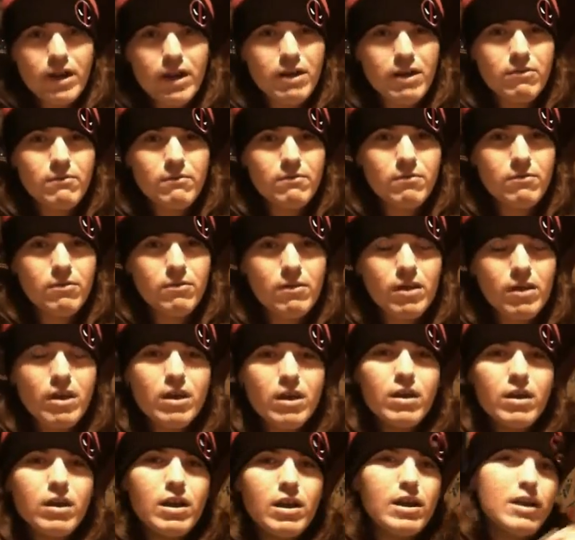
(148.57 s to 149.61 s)
I
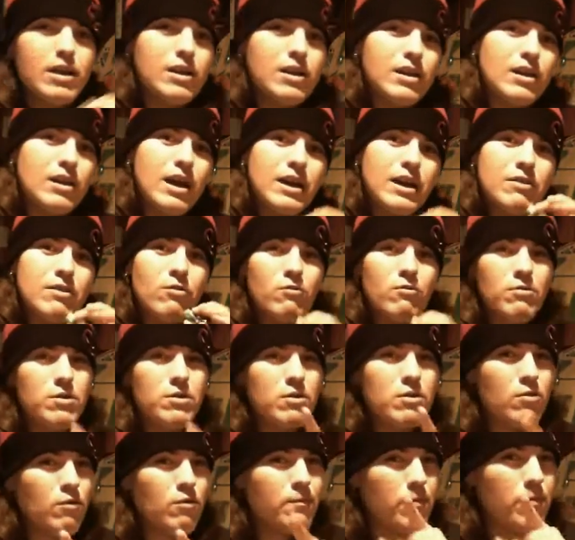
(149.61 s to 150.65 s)
don't
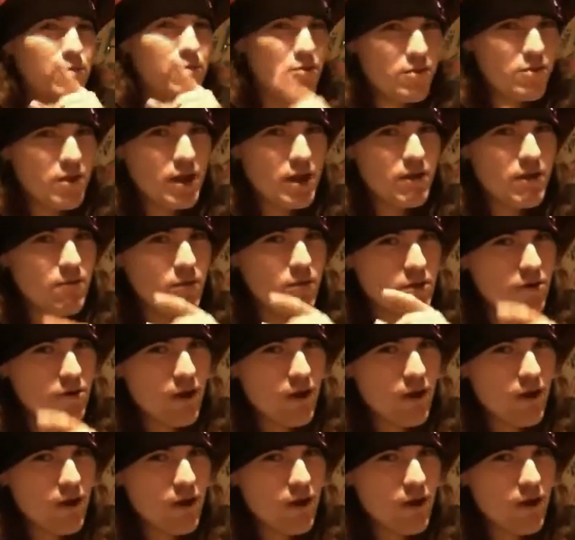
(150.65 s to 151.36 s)
really know for say what